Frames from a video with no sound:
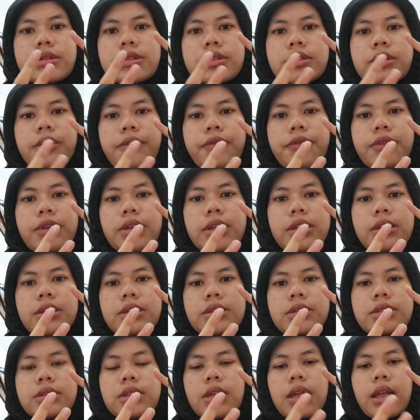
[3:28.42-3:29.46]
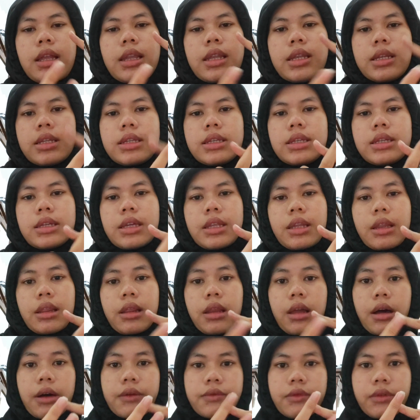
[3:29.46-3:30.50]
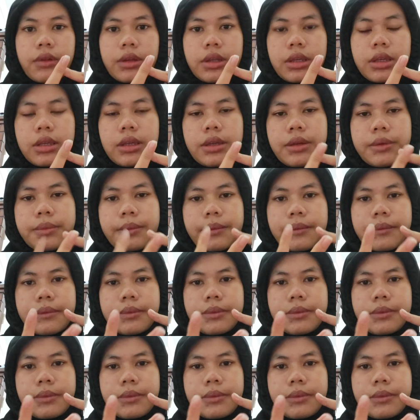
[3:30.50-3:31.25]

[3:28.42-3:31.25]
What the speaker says: suffix li in lovely,